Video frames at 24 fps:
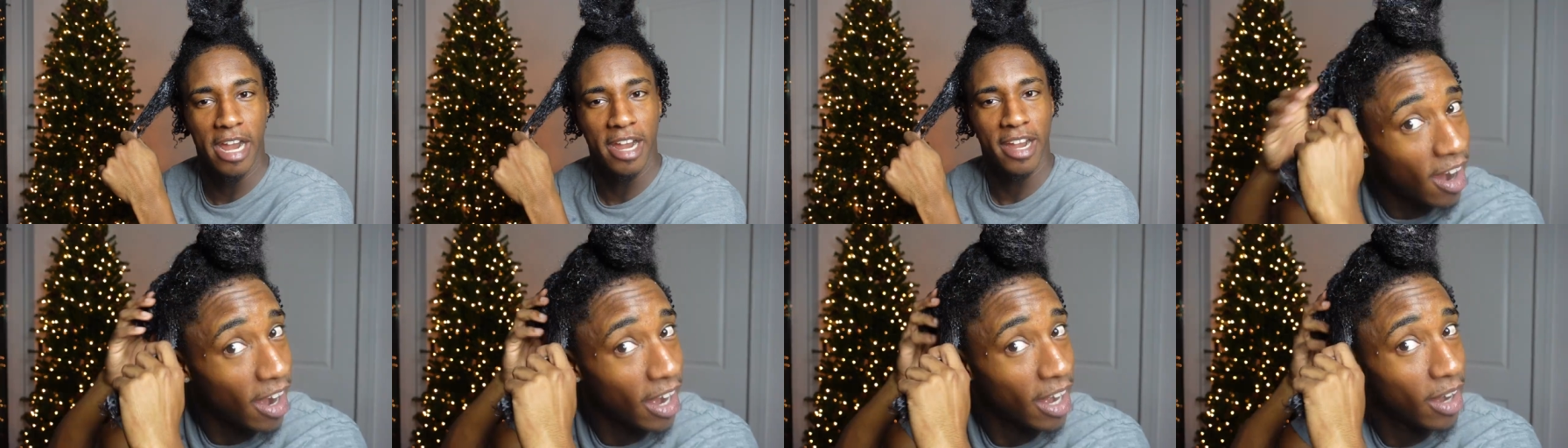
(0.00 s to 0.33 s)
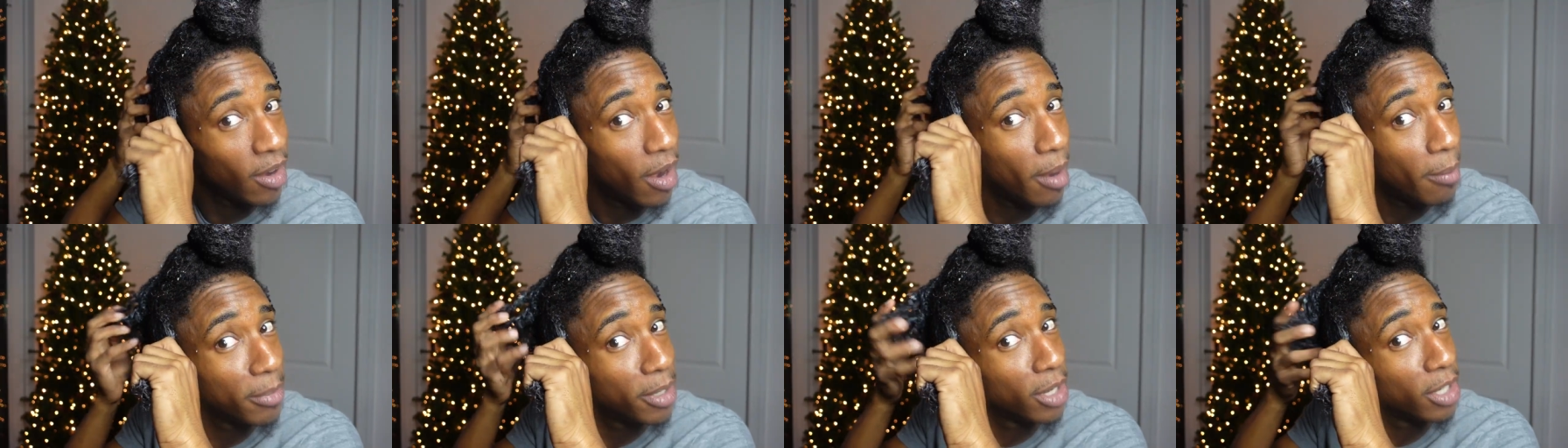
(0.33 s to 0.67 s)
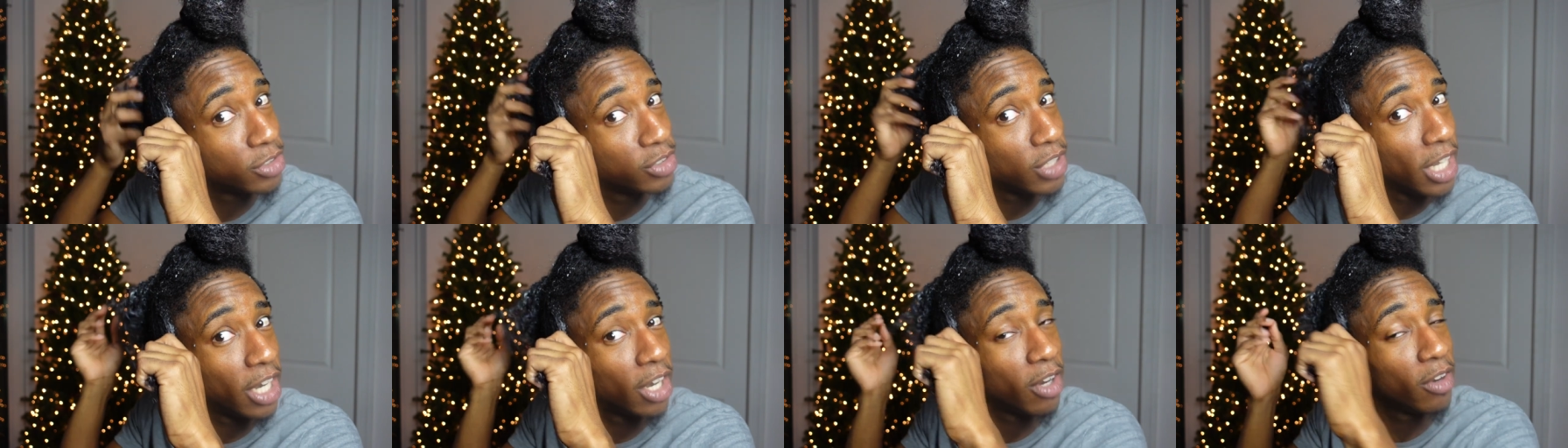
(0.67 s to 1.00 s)
All right, I'm
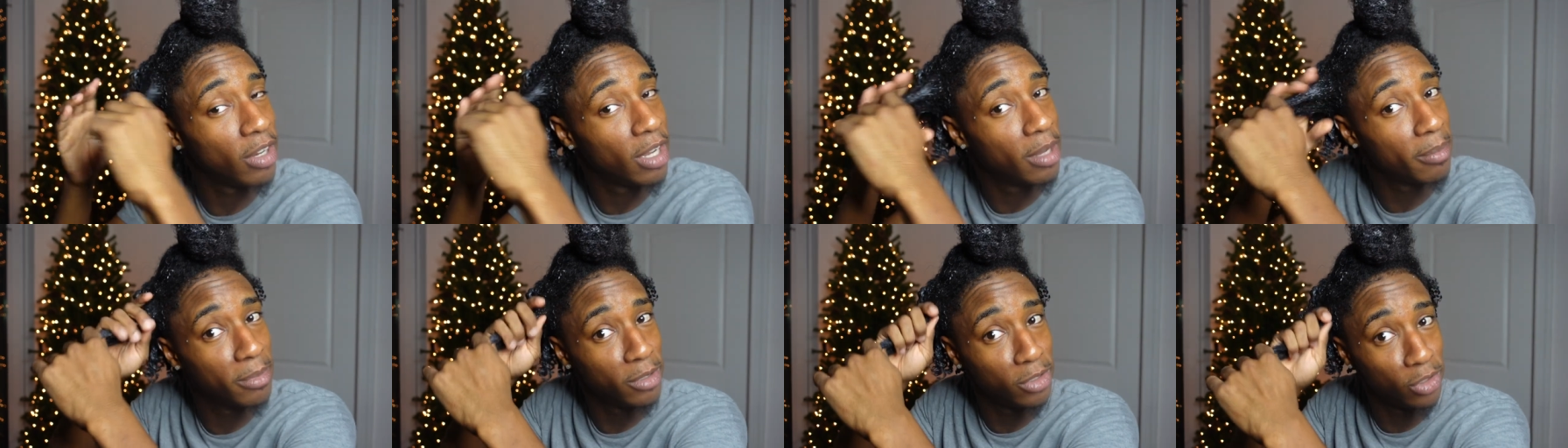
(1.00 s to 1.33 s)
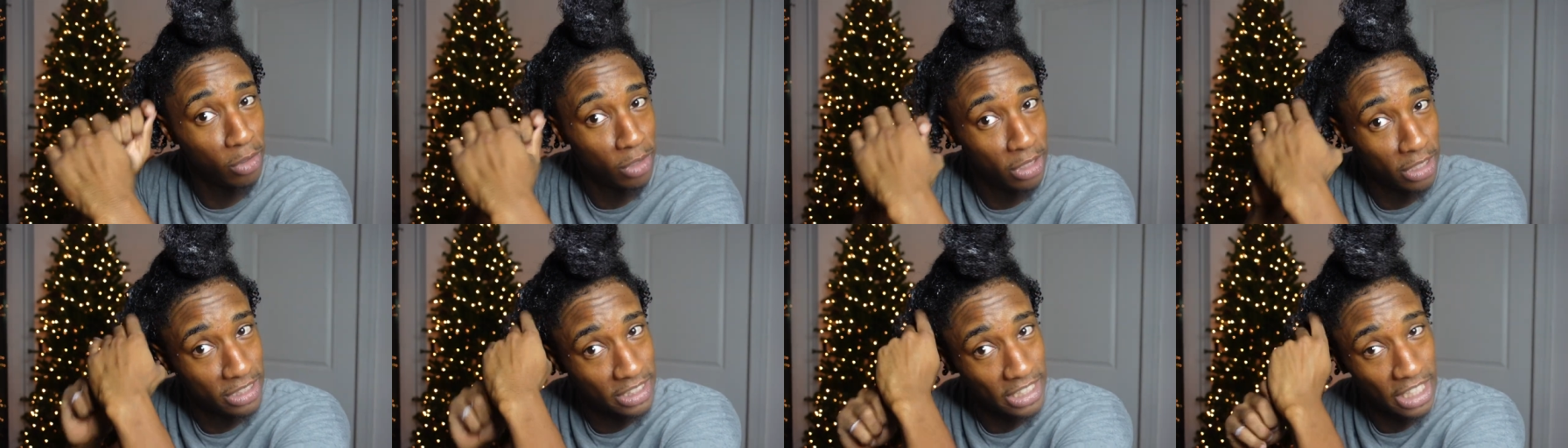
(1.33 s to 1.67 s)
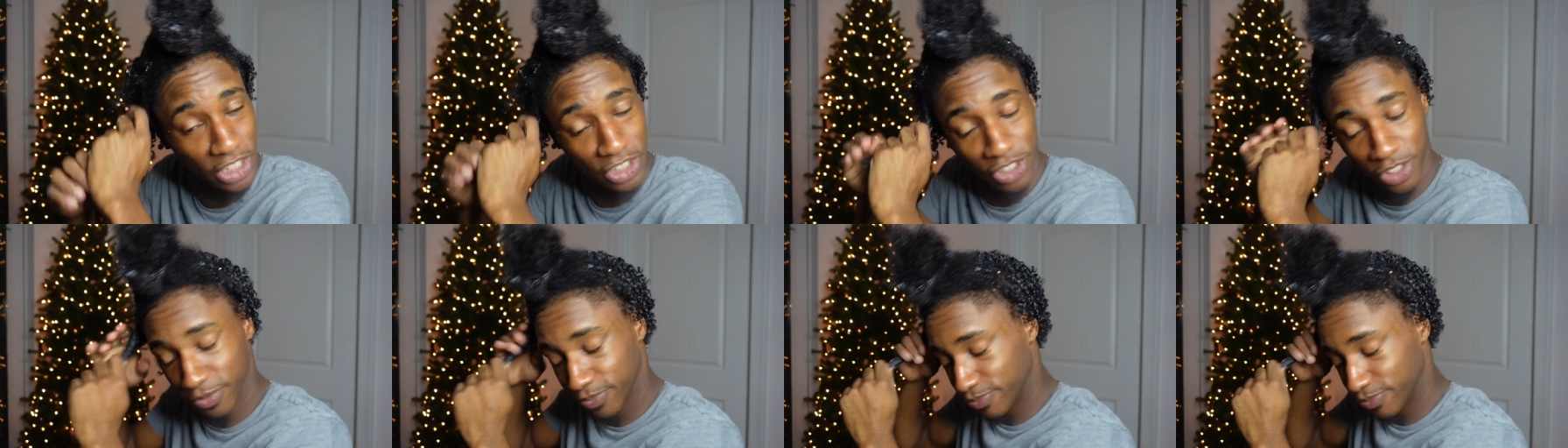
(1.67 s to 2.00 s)
gonna try to hurry up and do this section.